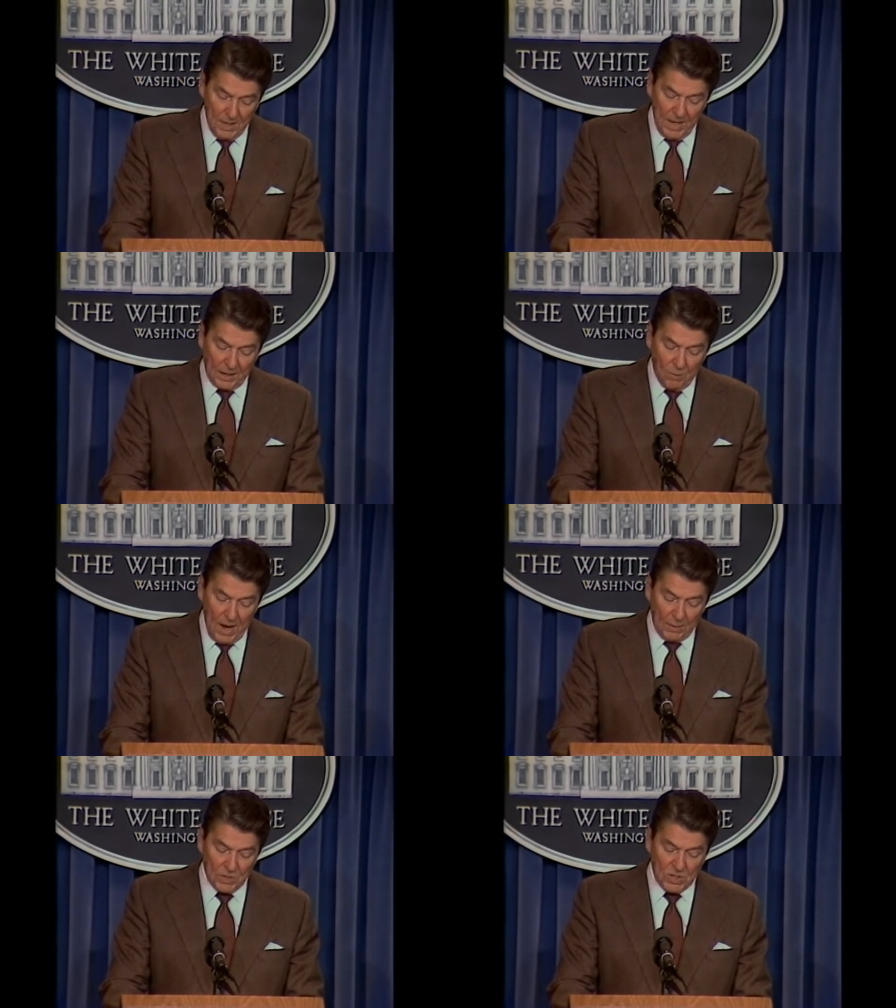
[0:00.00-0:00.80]

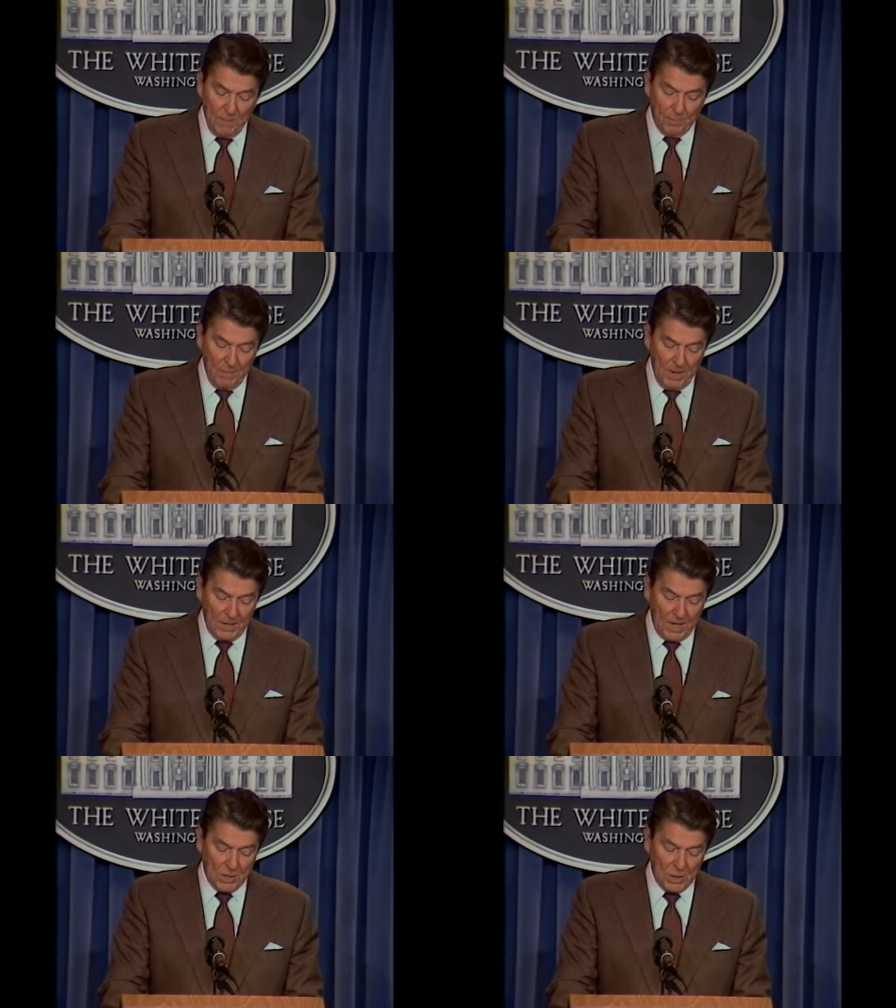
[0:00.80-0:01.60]
Nicaragua's
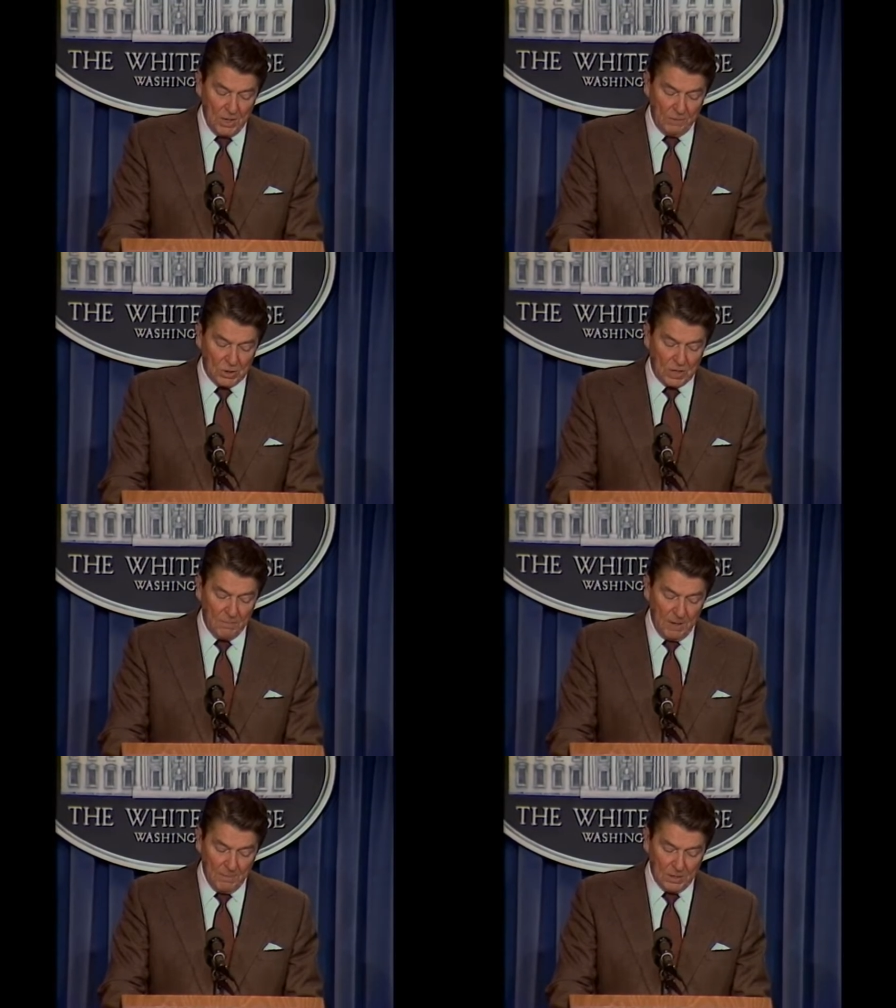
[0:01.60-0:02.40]
implementation of its
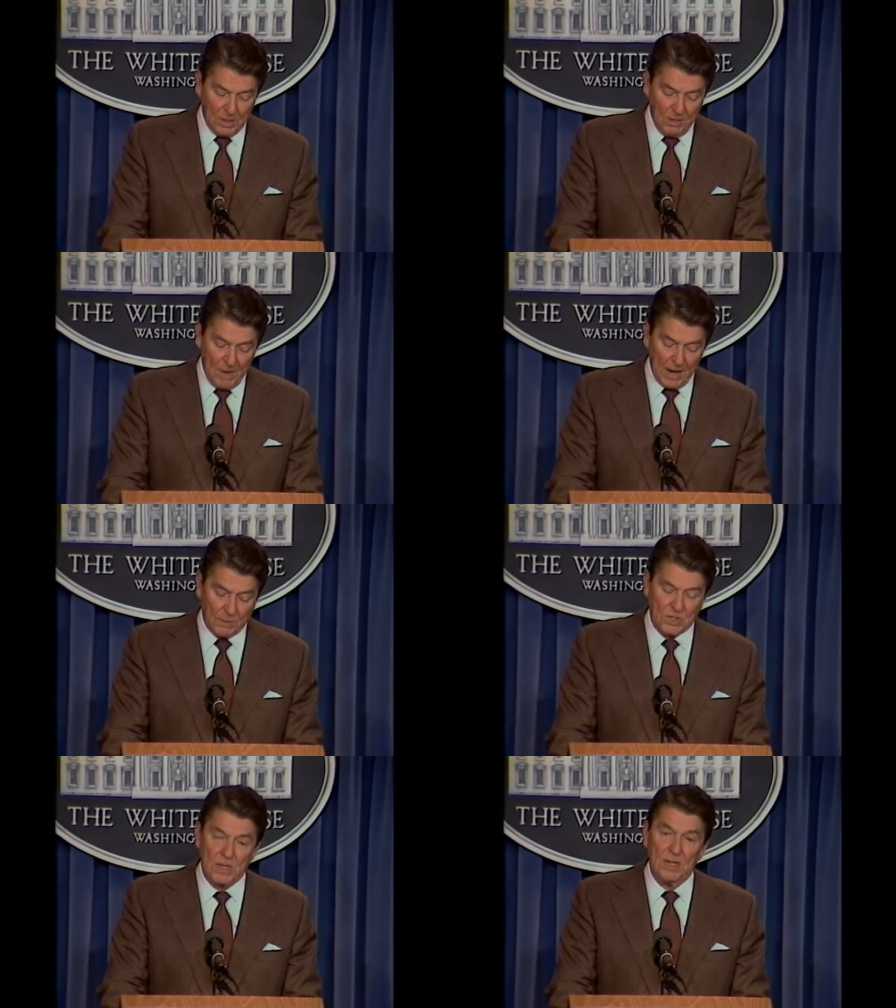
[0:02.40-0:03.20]
commitment to
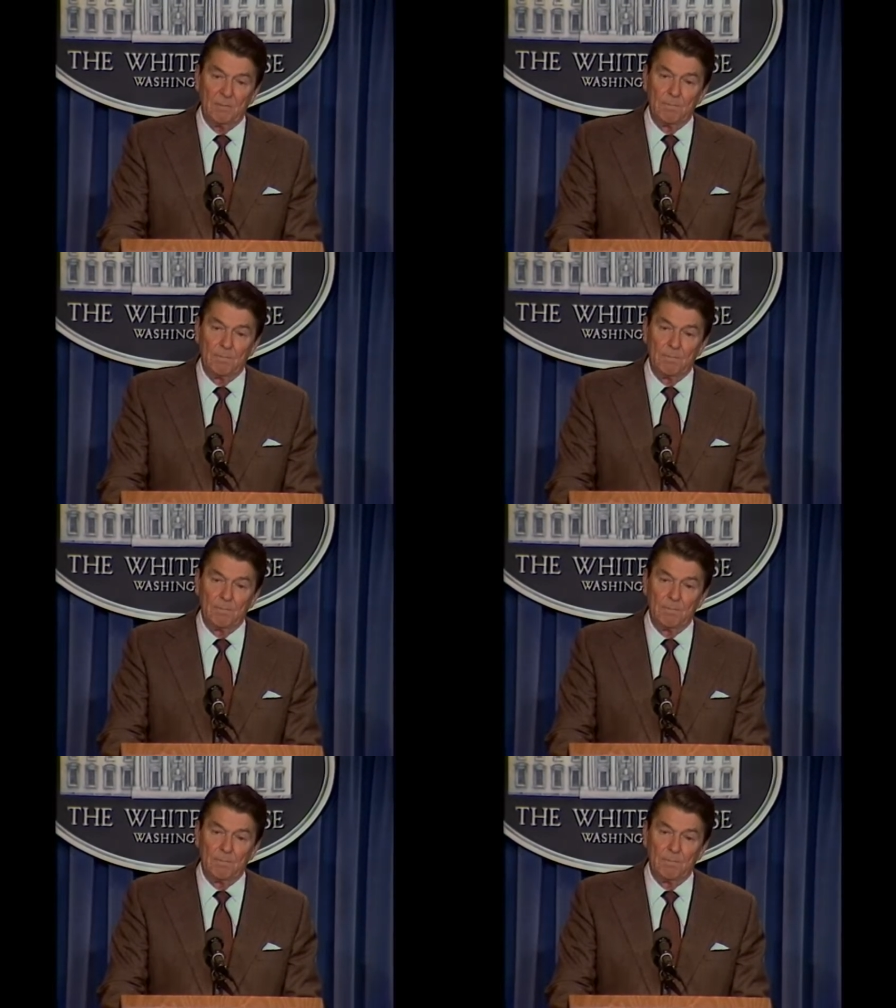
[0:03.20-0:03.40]
democracy